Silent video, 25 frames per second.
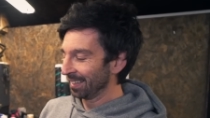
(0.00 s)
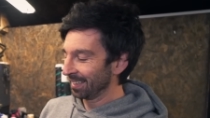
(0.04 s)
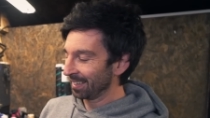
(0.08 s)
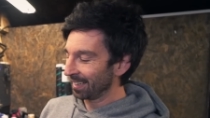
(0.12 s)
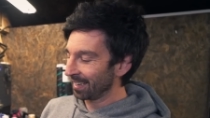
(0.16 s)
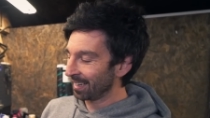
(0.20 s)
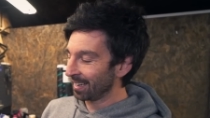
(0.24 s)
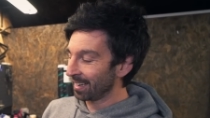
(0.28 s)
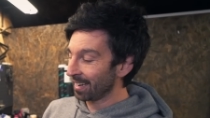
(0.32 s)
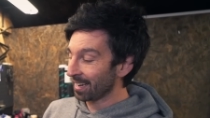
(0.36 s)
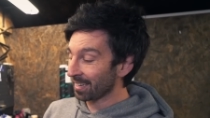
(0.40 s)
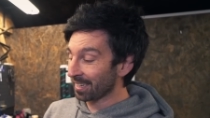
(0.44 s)

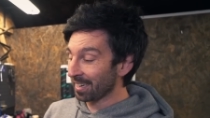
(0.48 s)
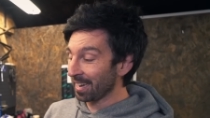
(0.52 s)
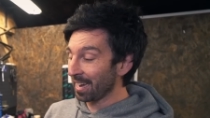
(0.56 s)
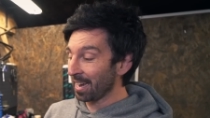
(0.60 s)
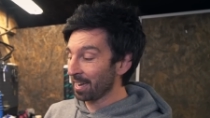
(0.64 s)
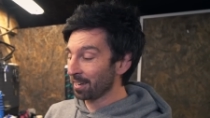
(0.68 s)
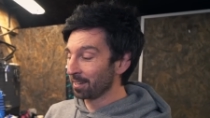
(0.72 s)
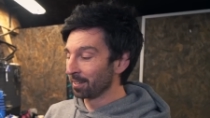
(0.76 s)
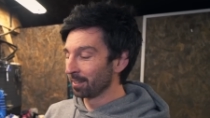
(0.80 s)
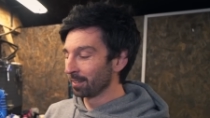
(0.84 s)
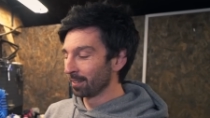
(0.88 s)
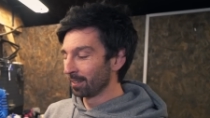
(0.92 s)

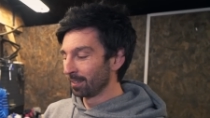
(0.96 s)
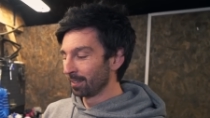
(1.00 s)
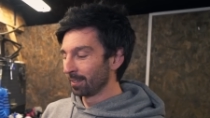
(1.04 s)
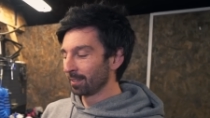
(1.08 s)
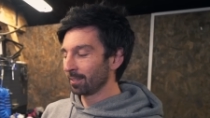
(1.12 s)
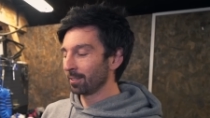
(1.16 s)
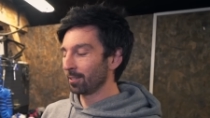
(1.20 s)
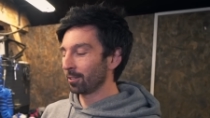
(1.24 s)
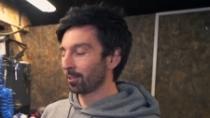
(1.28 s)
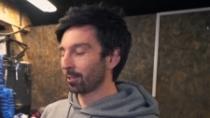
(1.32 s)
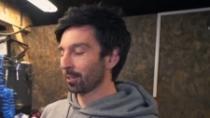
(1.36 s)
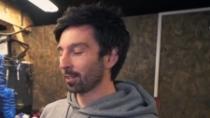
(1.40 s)
Again,
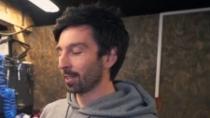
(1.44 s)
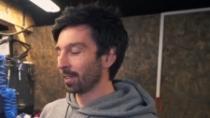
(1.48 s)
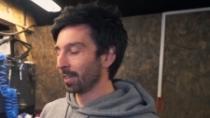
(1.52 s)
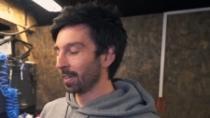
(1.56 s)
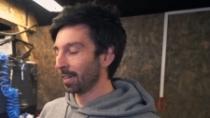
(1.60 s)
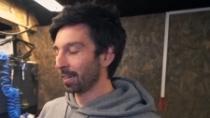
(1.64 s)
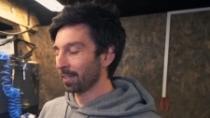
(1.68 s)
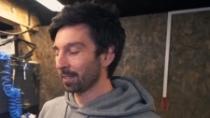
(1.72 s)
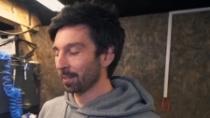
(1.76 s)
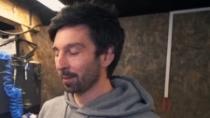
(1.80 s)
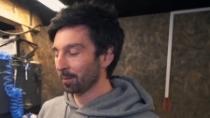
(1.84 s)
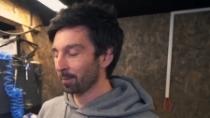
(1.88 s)
you could
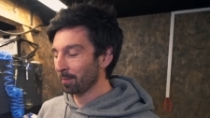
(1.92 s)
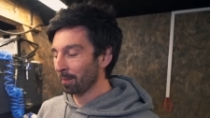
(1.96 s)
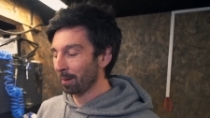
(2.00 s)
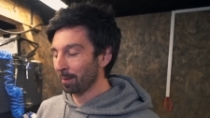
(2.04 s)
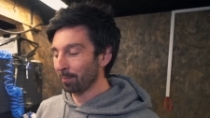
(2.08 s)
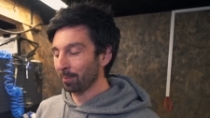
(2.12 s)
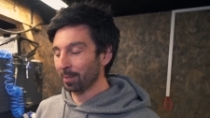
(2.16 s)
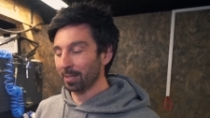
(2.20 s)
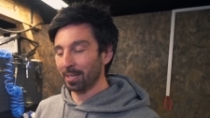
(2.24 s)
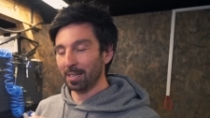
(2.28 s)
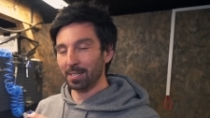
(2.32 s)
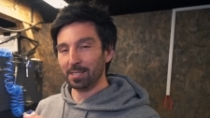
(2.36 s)
hear that
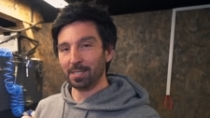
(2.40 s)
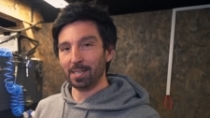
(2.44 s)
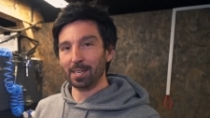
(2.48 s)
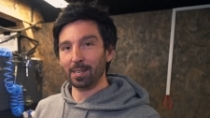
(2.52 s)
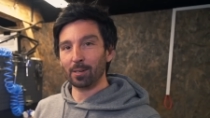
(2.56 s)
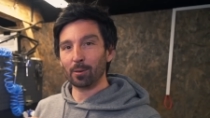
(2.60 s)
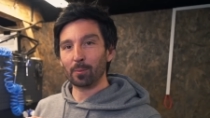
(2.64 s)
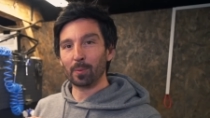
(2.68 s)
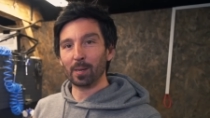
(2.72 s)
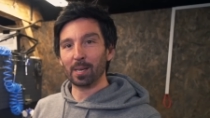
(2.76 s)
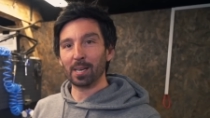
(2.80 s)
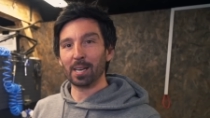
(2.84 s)
maybe there's a
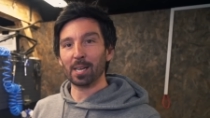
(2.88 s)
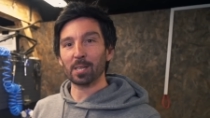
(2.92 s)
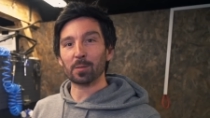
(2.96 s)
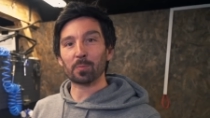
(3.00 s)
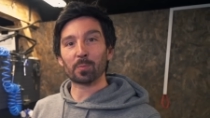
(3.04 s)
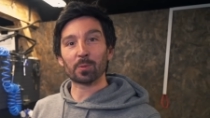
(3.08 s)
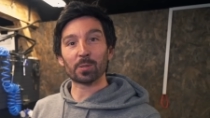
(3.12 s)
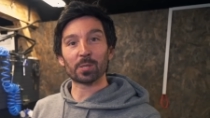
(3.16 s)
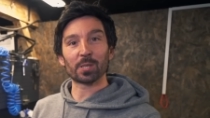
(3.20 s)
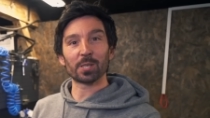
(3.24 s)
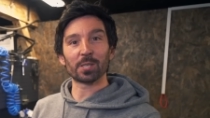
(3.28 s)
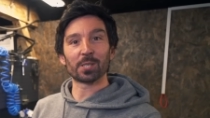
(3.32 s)
little bit less
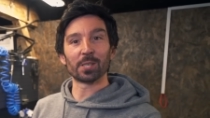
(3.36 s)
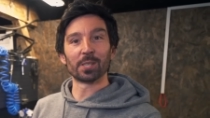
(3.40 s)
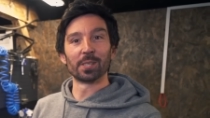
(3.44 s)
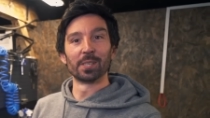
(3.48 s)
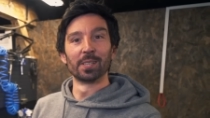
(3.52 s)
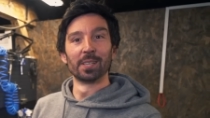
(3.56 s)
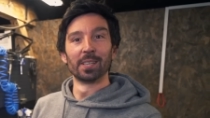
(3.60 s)
precision.